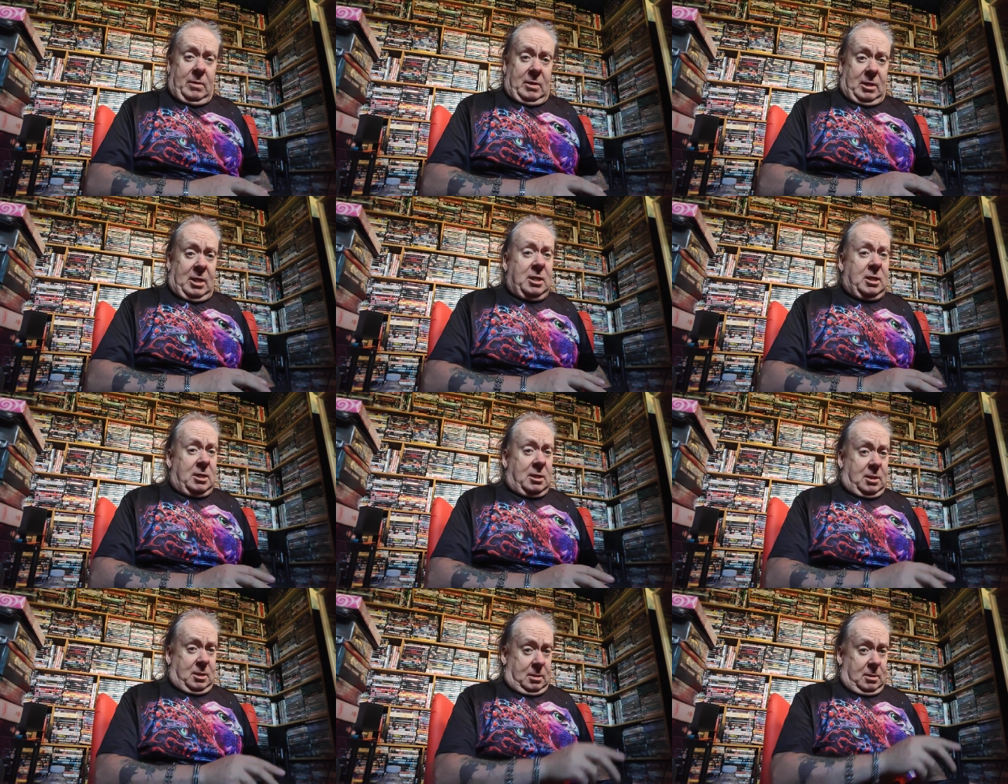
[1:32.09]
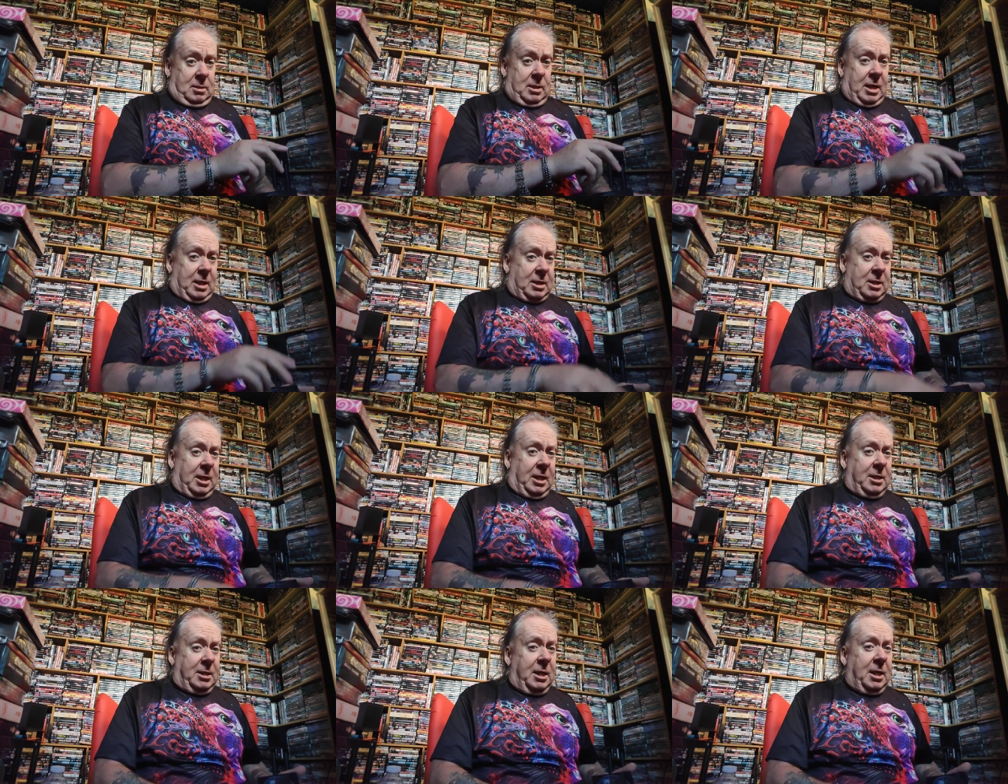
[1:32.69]
this next
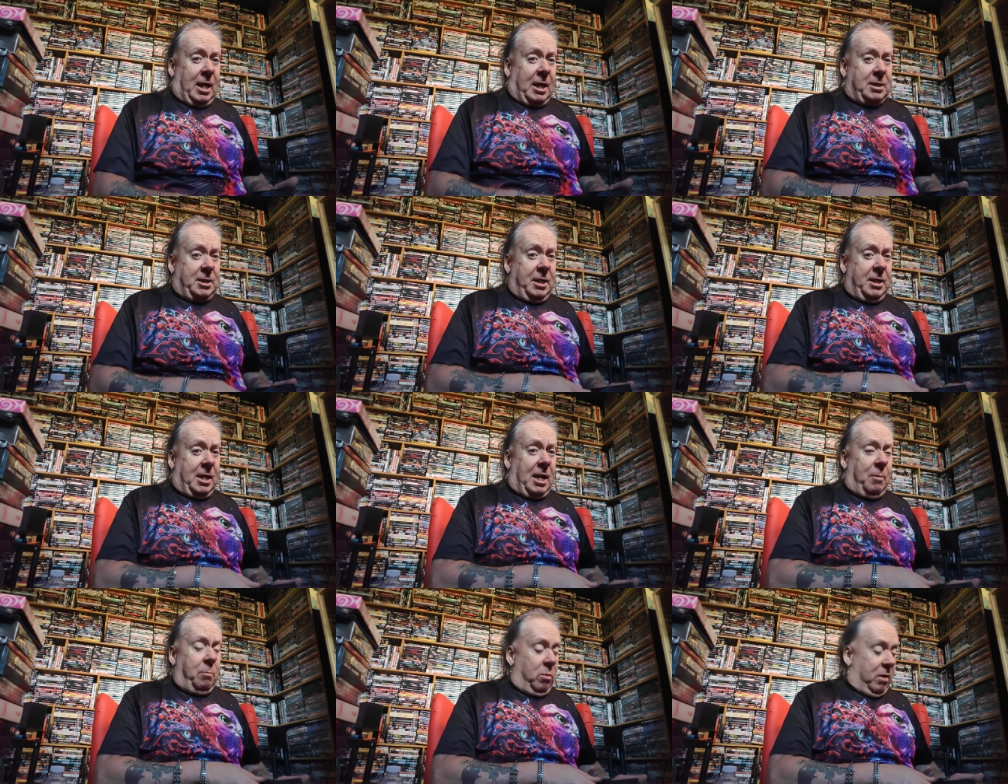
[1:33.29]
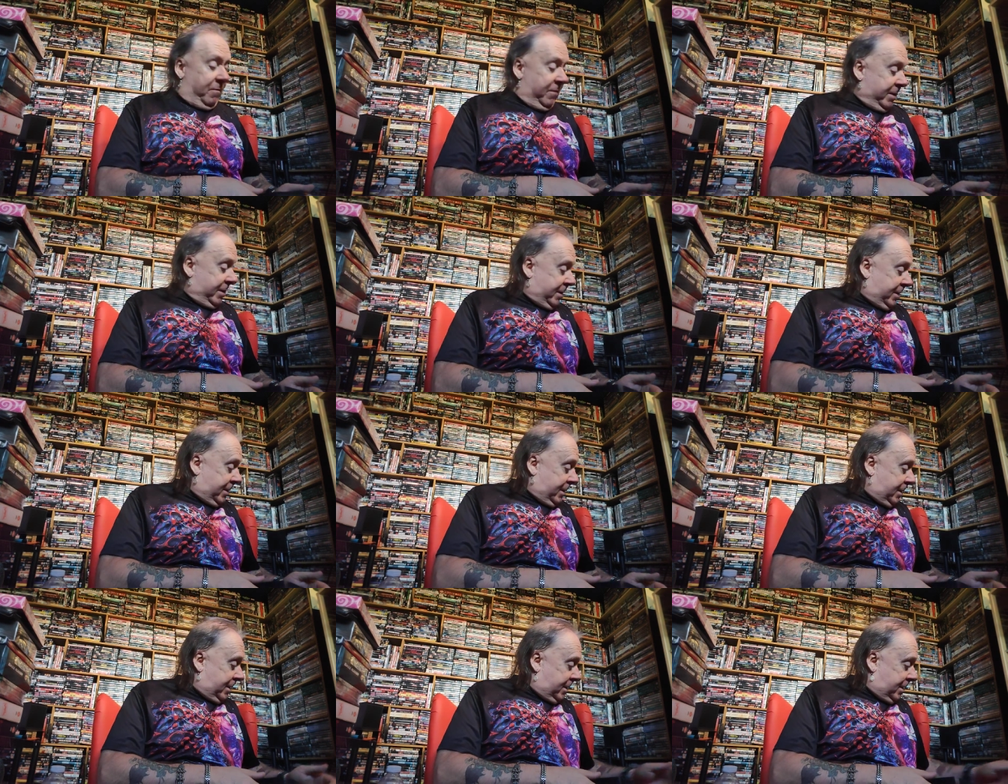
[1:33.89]
thing didn't actually come with it,
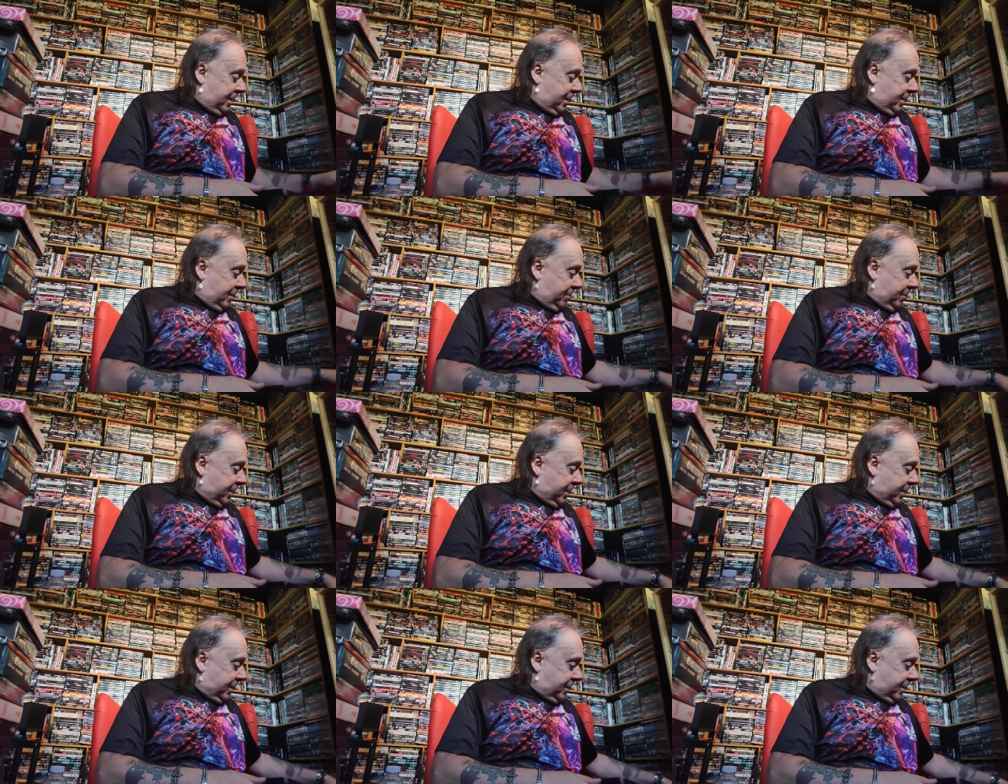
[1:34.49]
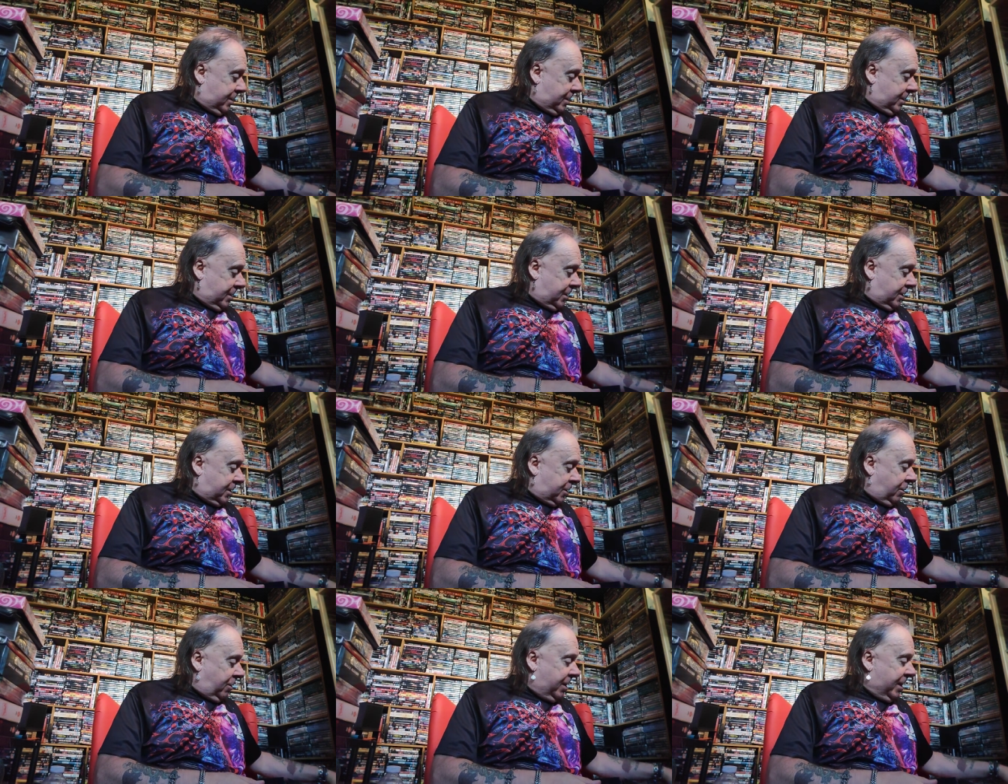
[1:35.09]
but
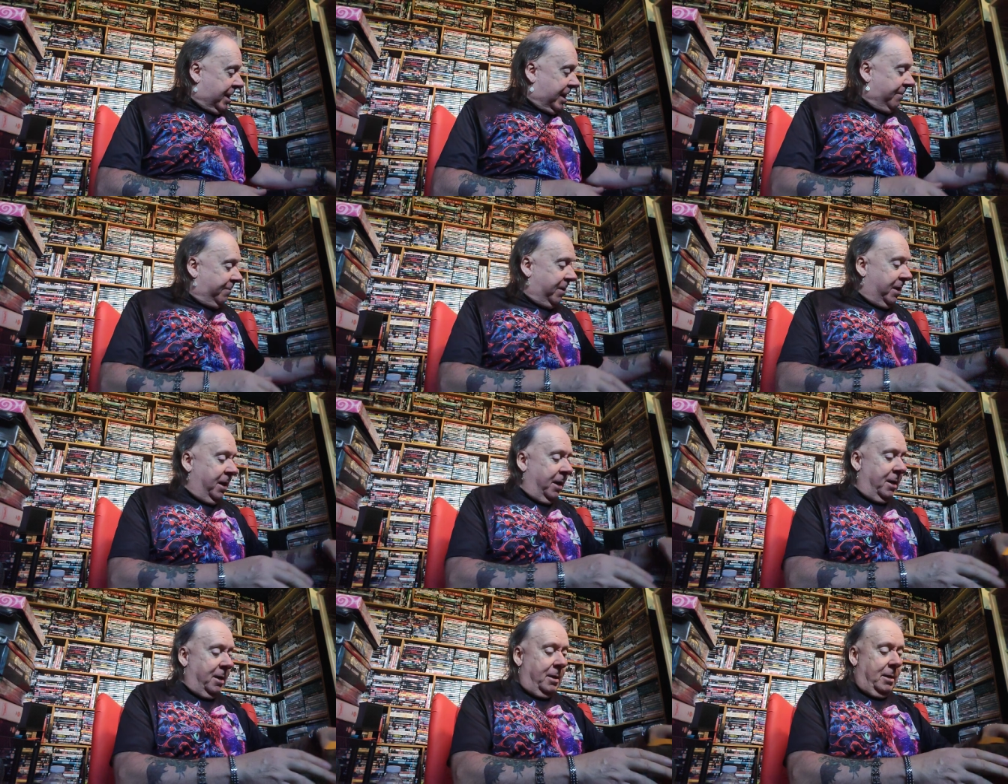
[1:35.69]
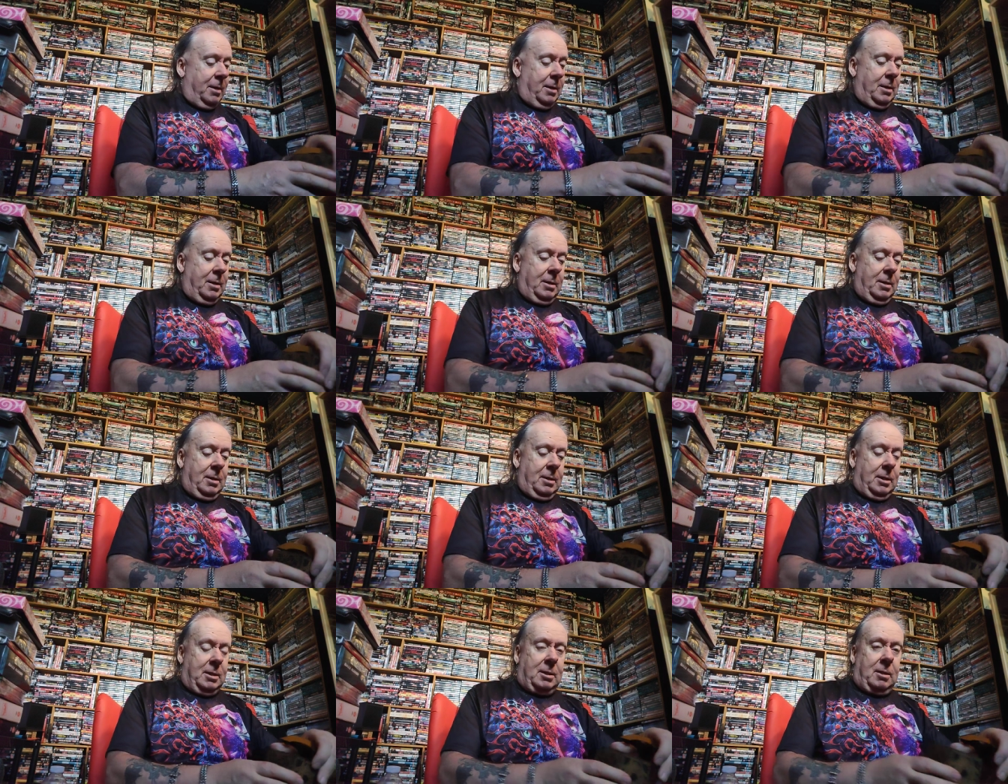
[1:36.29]
it's quite heavy.
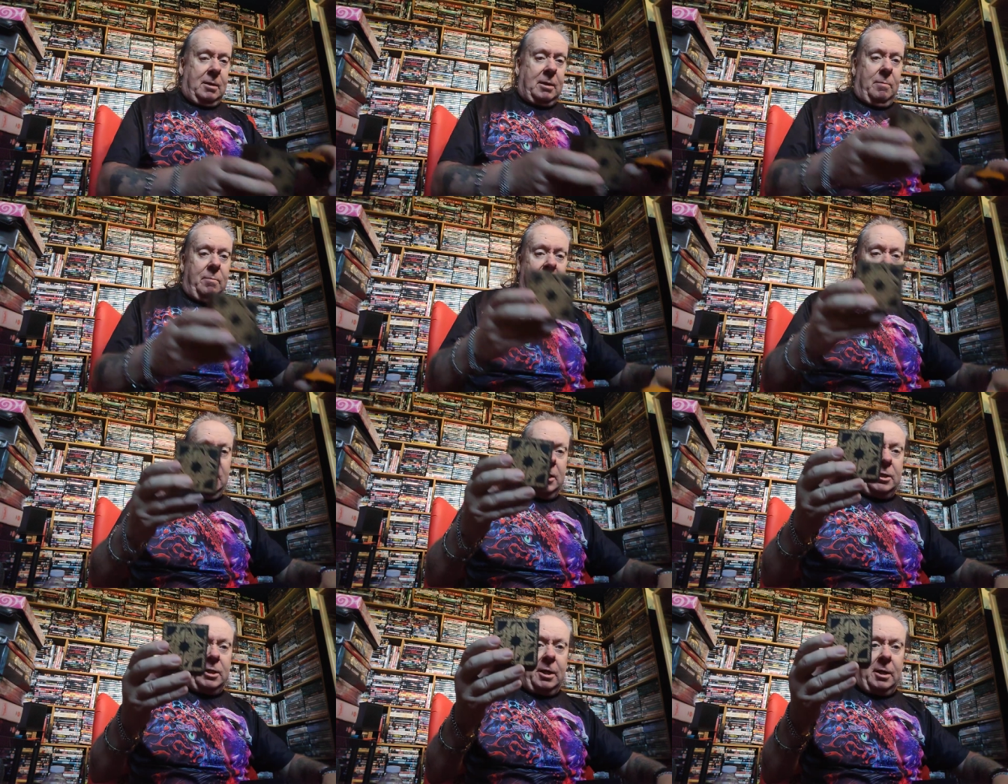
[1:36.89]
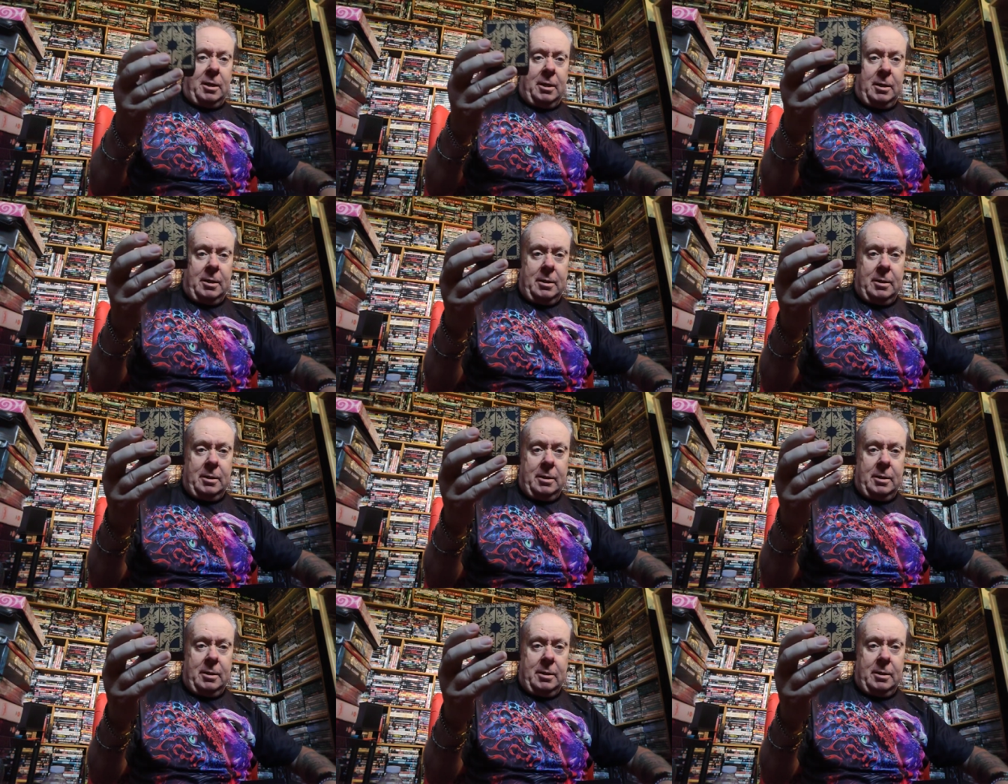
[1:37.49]
It's like a miniature